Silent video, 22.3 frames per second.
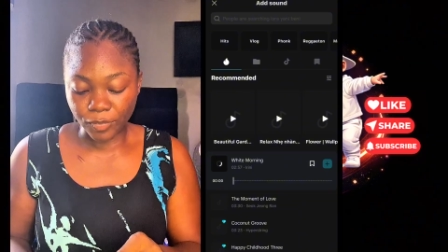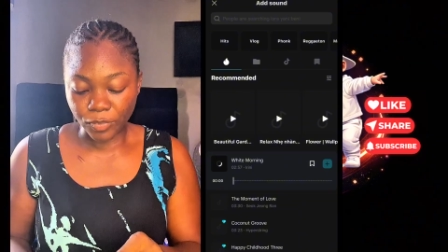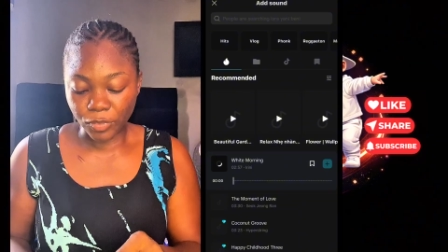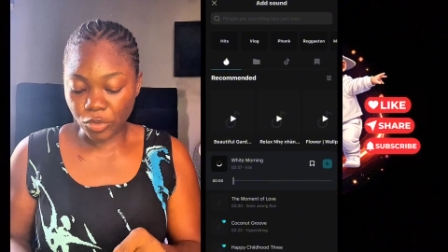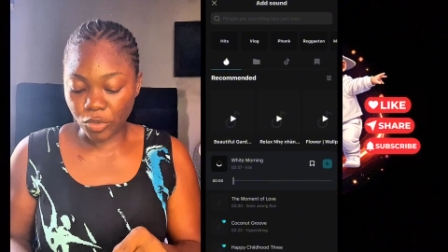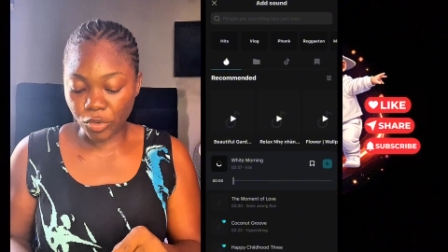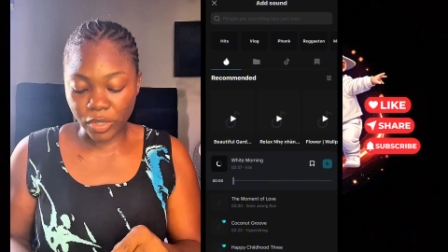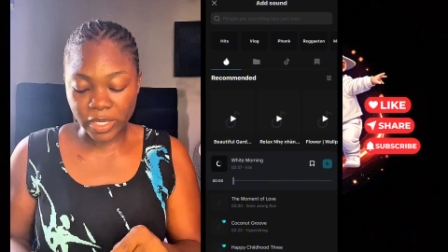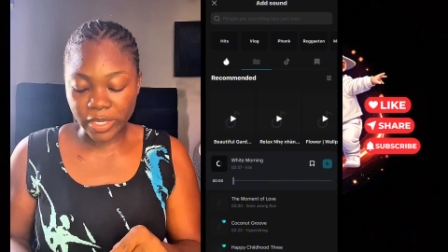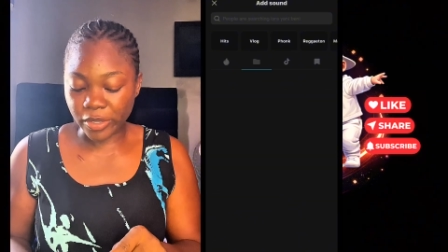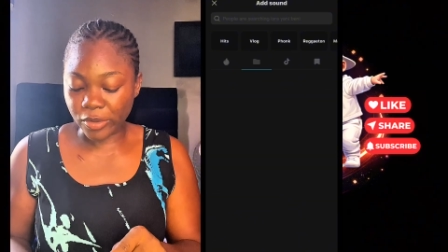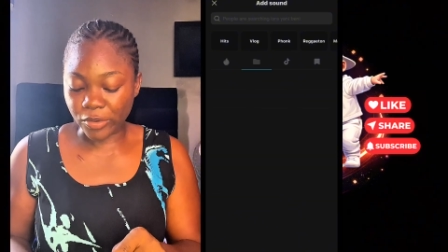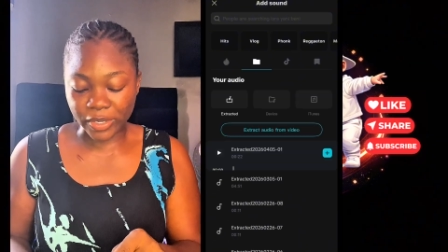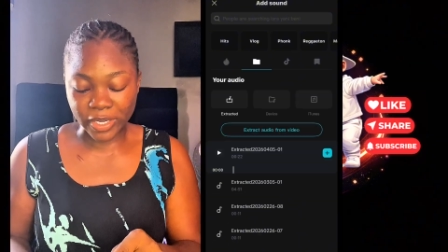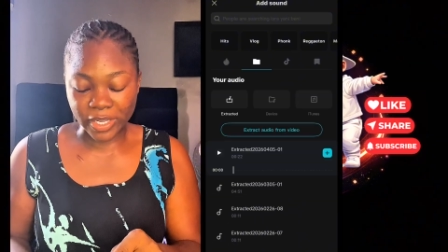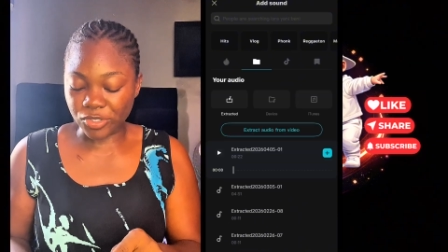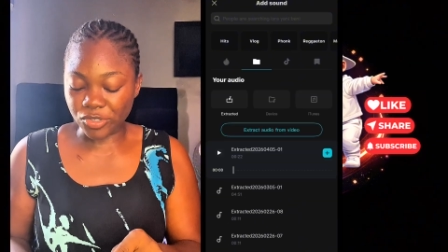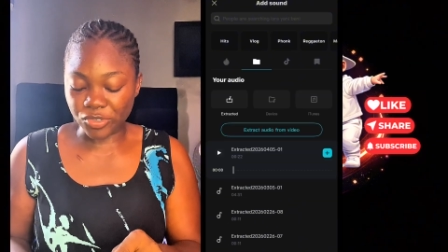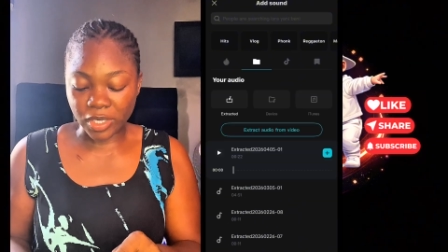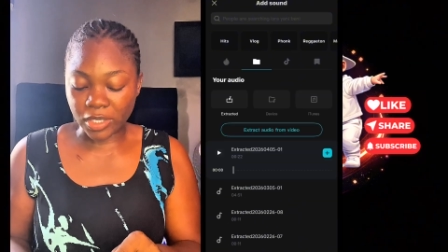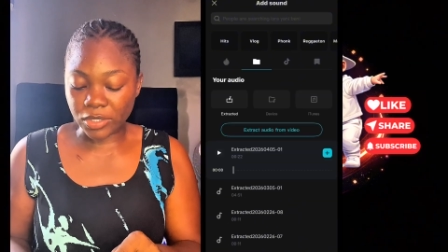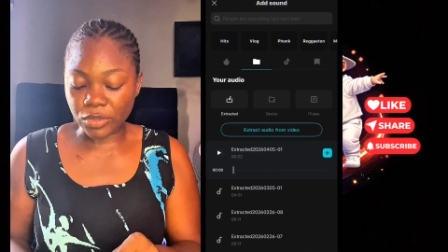don't click on
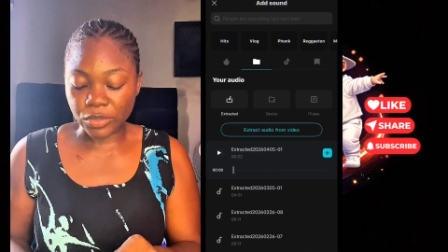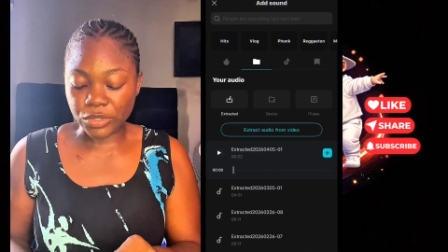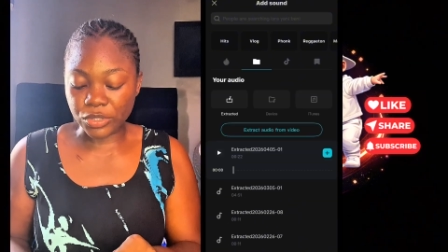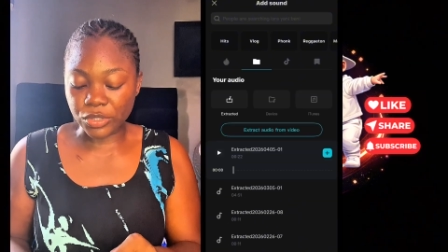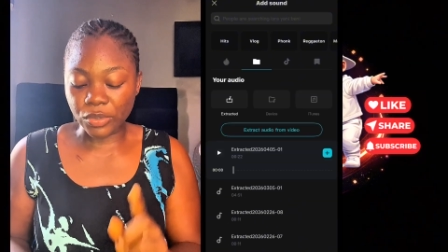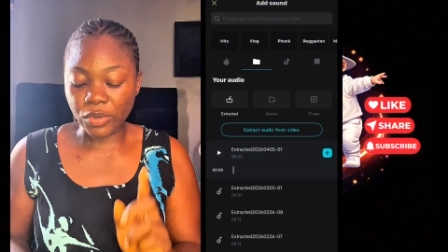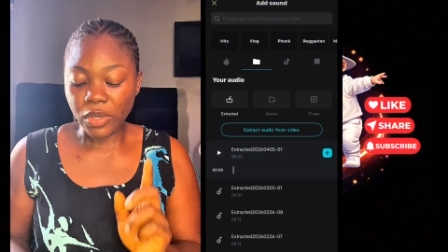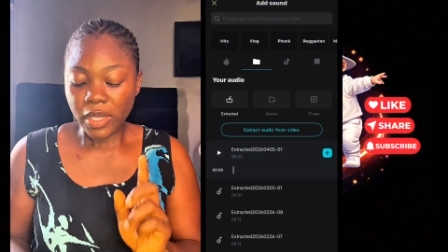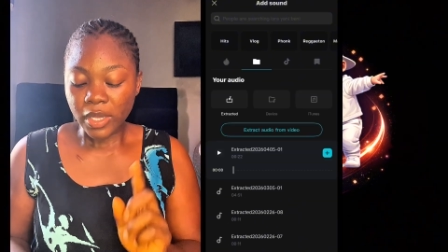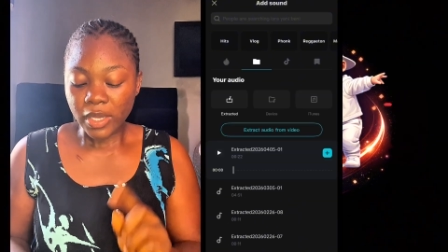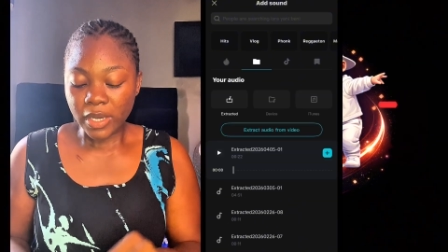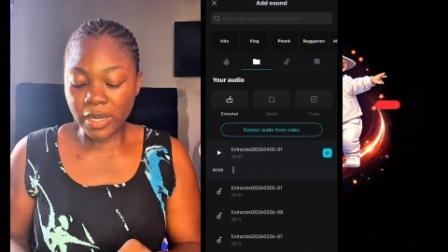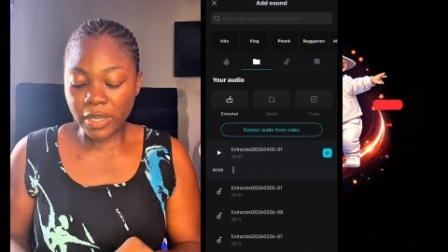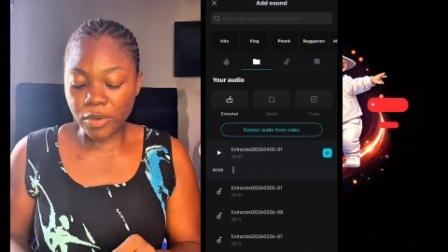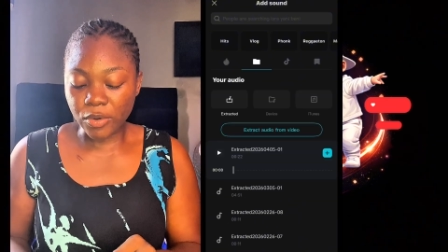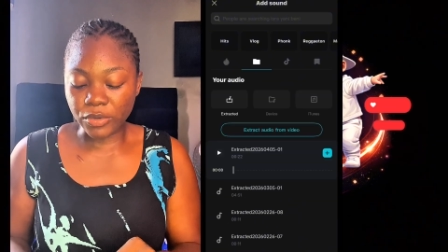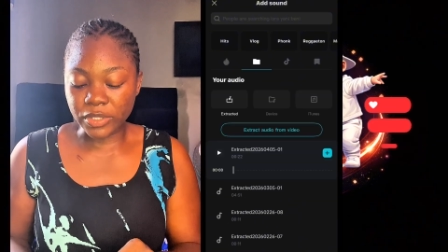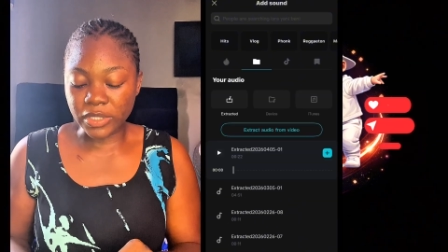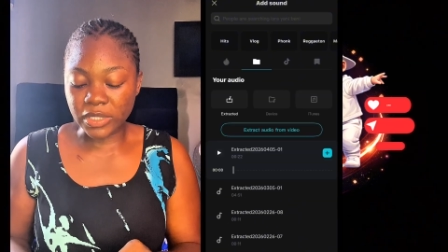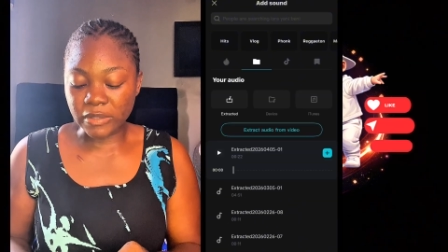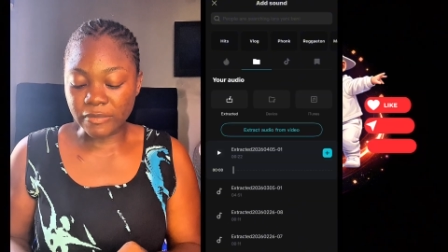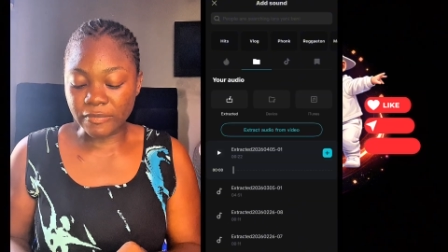extract audio, click
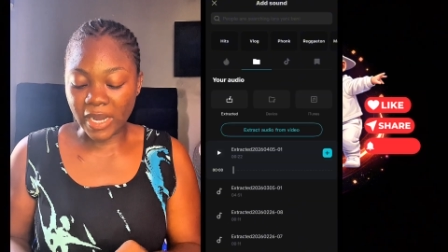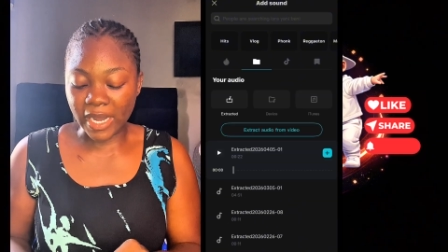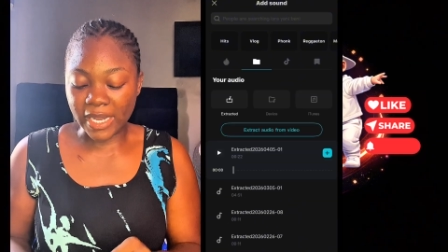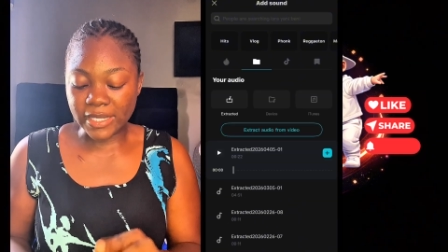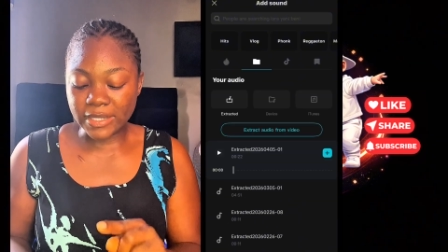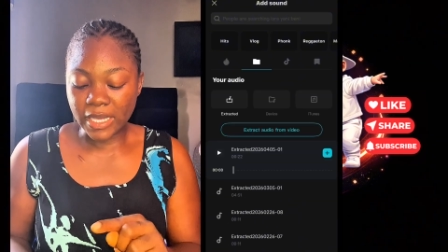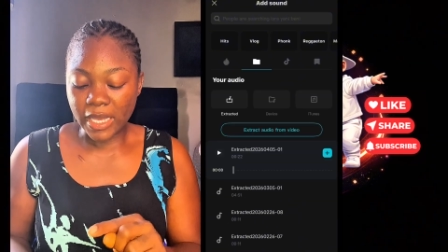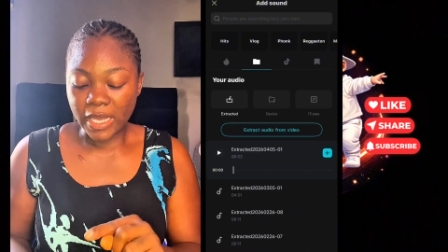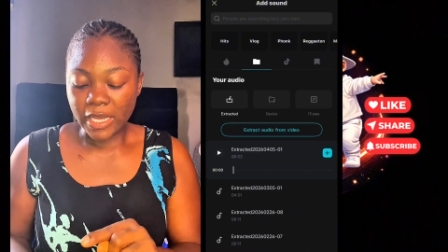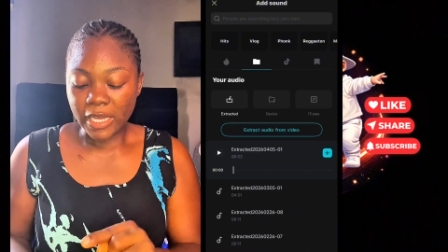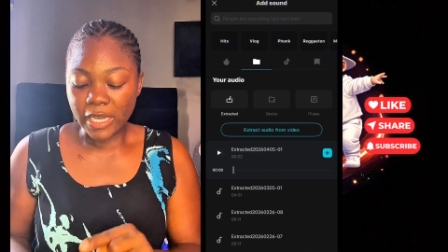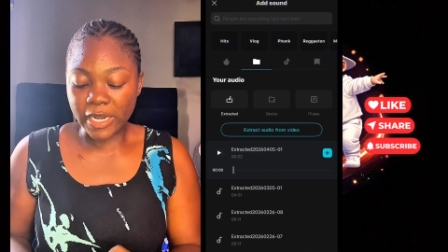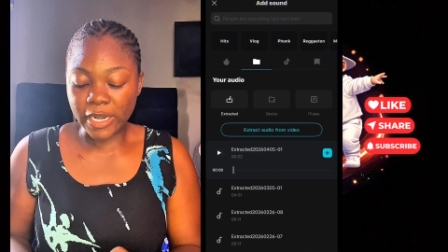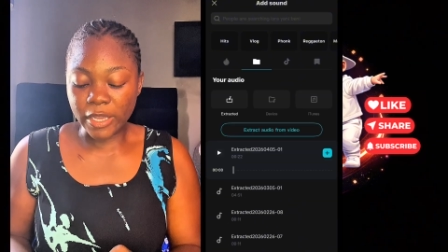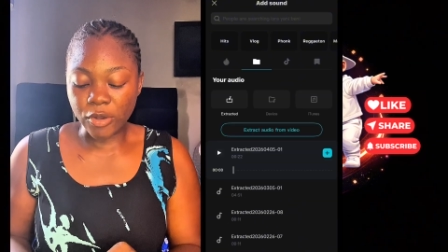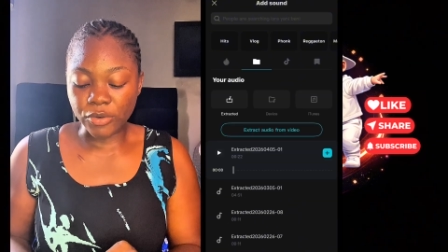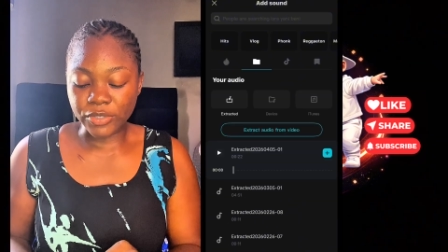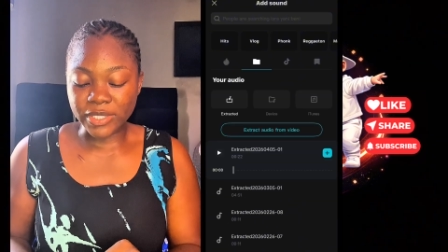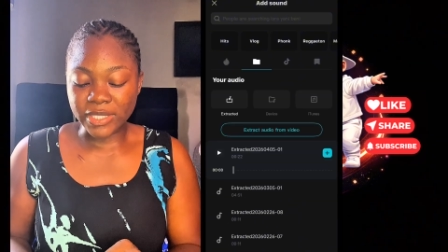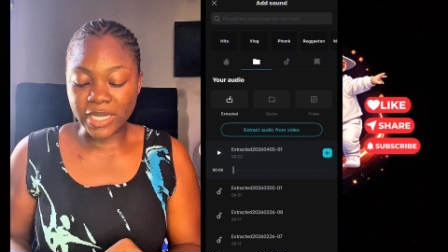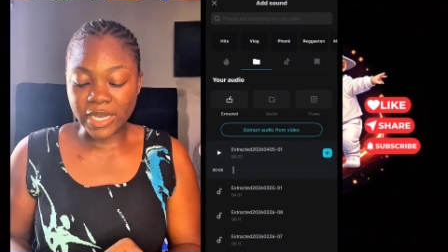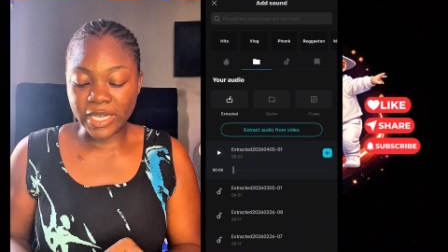on device, click
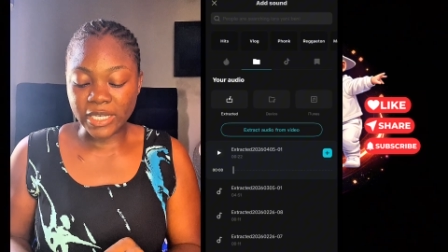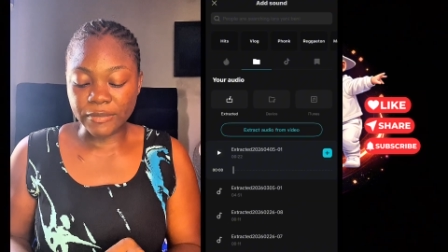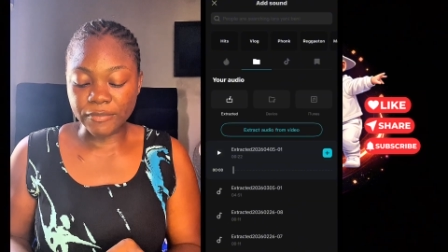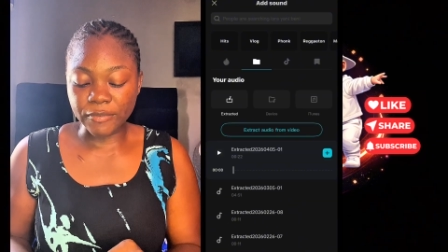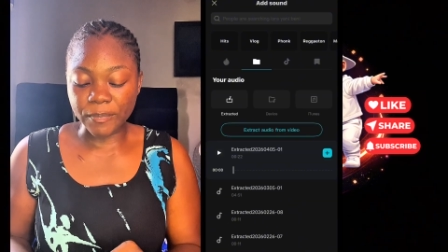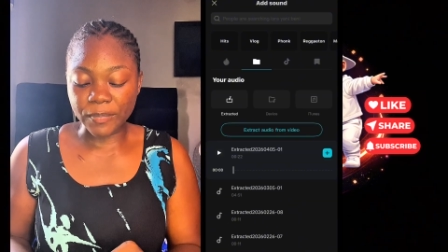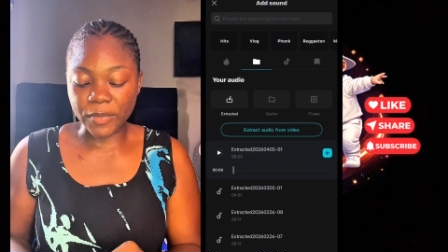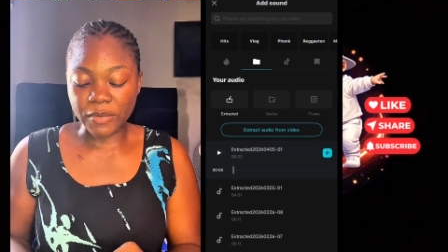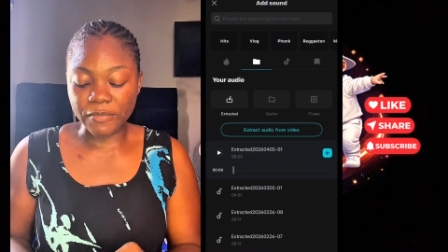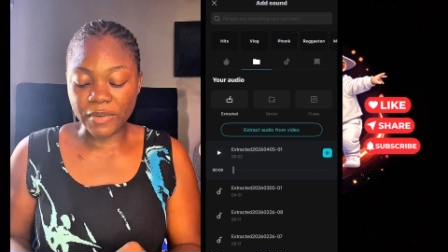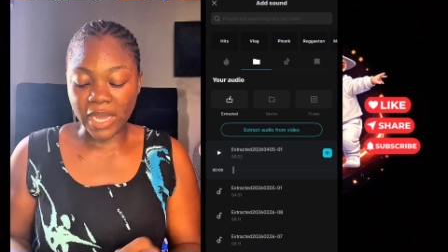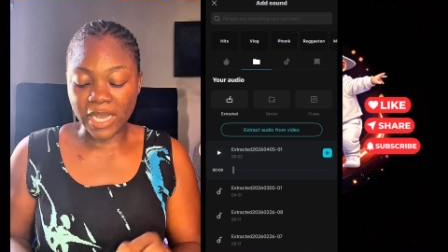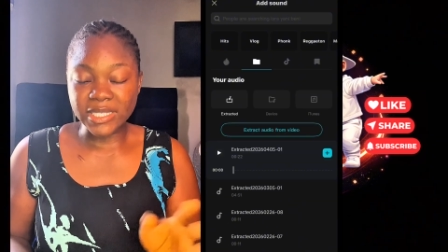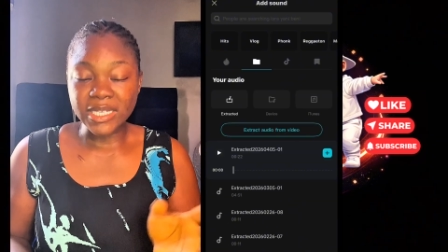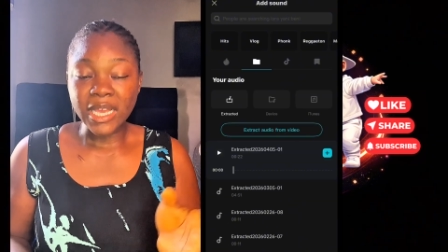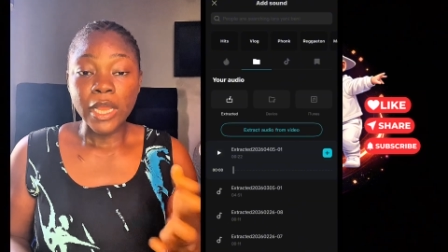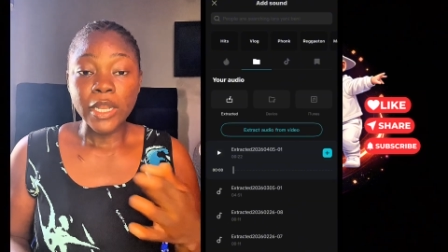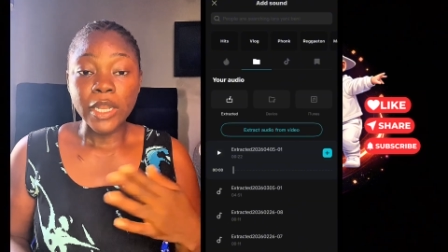on select from device.